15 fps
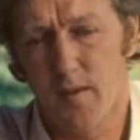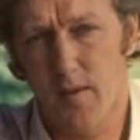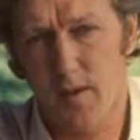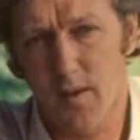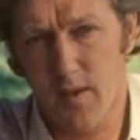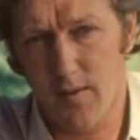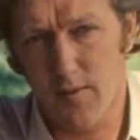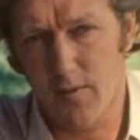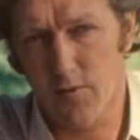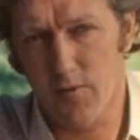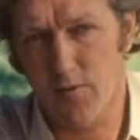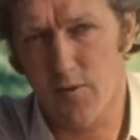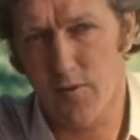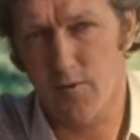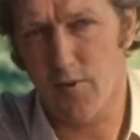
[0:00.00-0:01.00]
Uh, there, was,
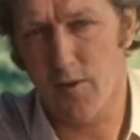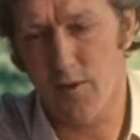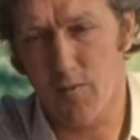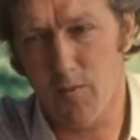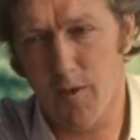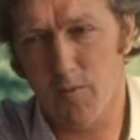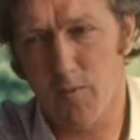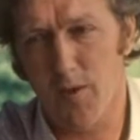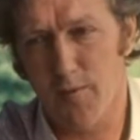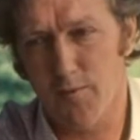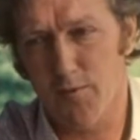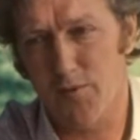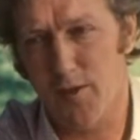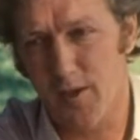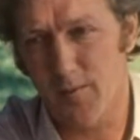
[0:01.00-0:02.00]
there was only one way of
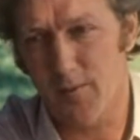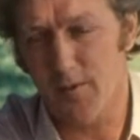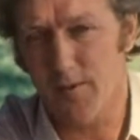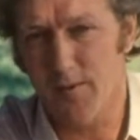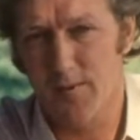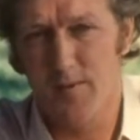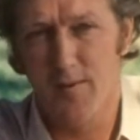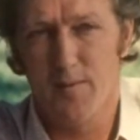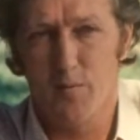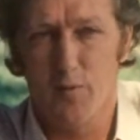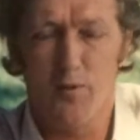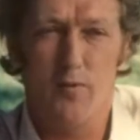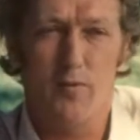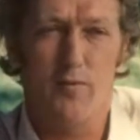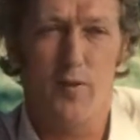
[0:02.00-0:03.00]
escaping it. We
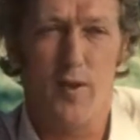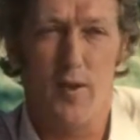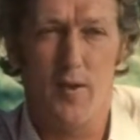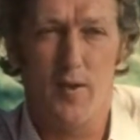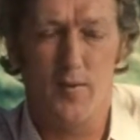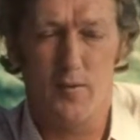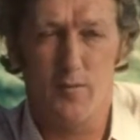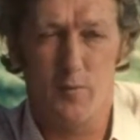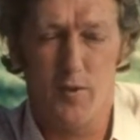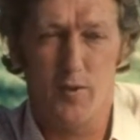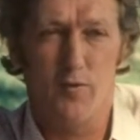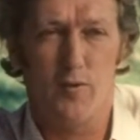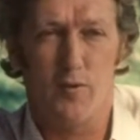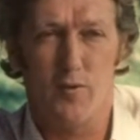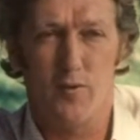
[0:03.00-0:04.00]
used to fly, we
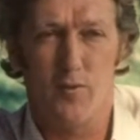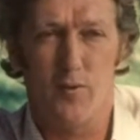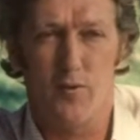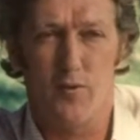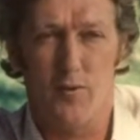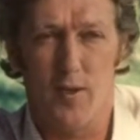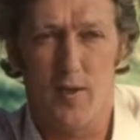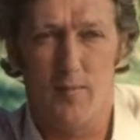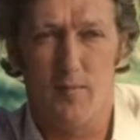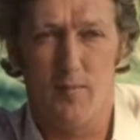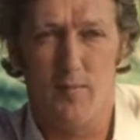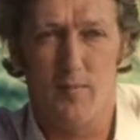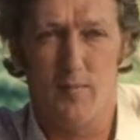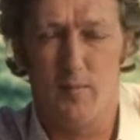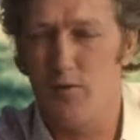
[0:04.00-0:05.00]
used to call the SAM
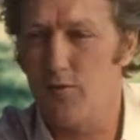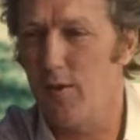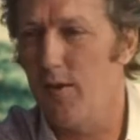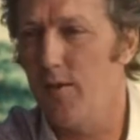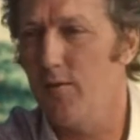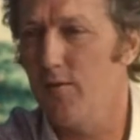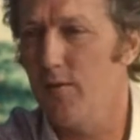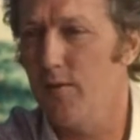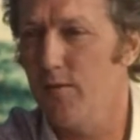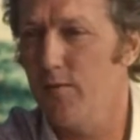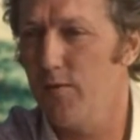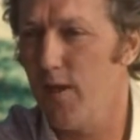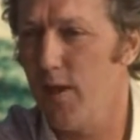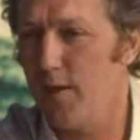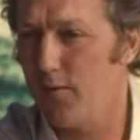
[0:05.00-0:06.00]
missiles the uh,
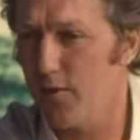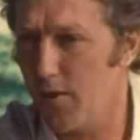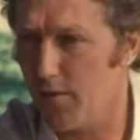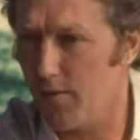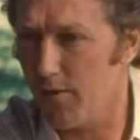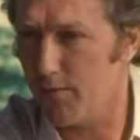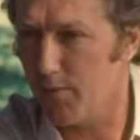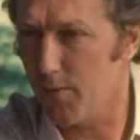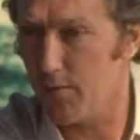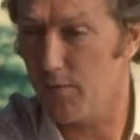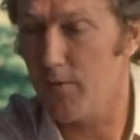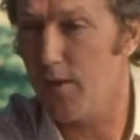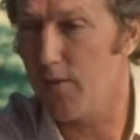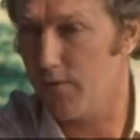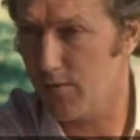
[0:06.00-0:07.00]
flying telegraph poles,
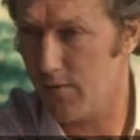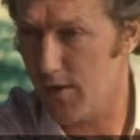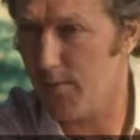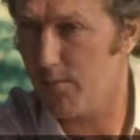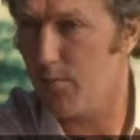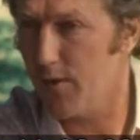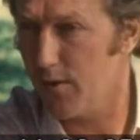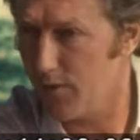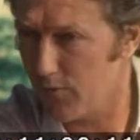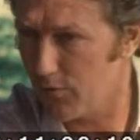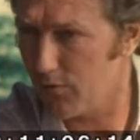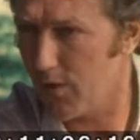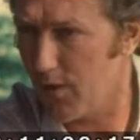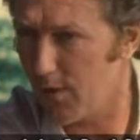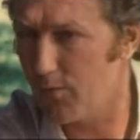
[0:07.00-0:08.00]
and that aptly
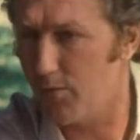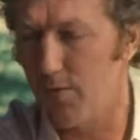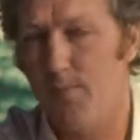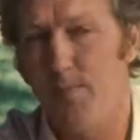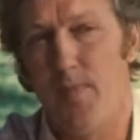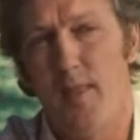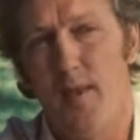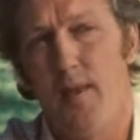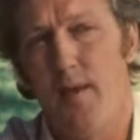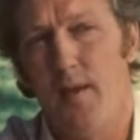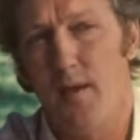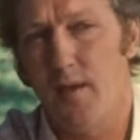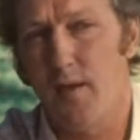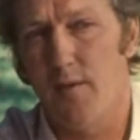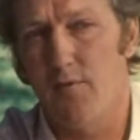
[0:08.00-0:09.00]
describes them.
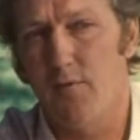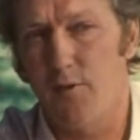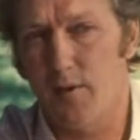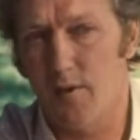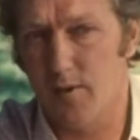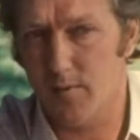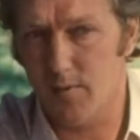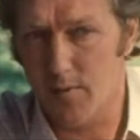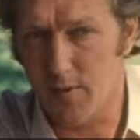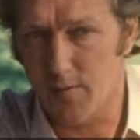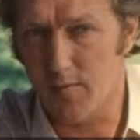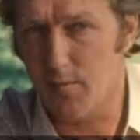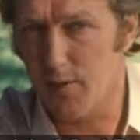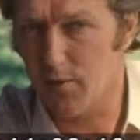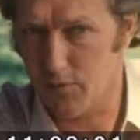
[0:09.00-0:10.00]
Wow. And I've seen them on,
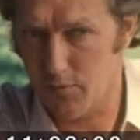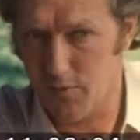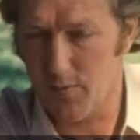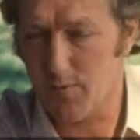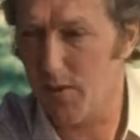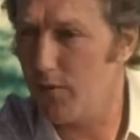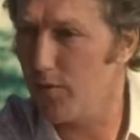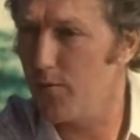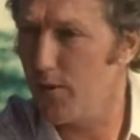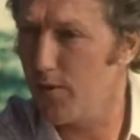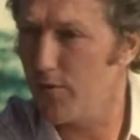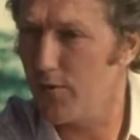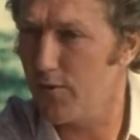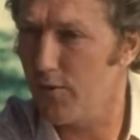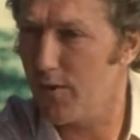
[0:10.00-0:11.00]
because they're about as big
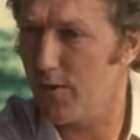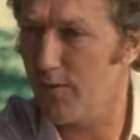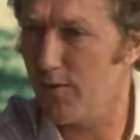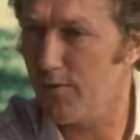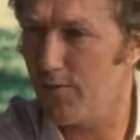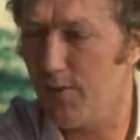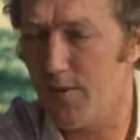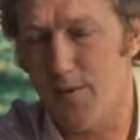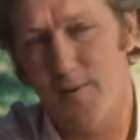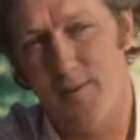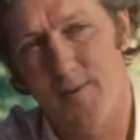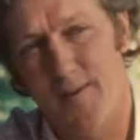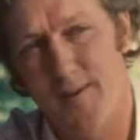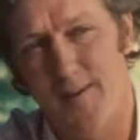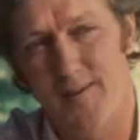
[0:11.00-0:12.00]
as a telegraph pole,
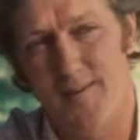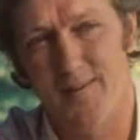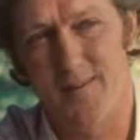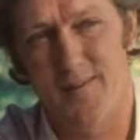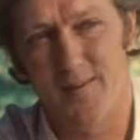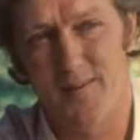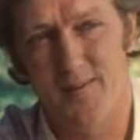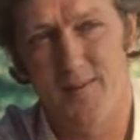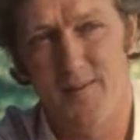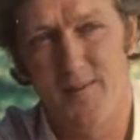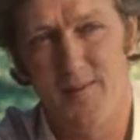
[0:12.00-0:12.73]
and uh,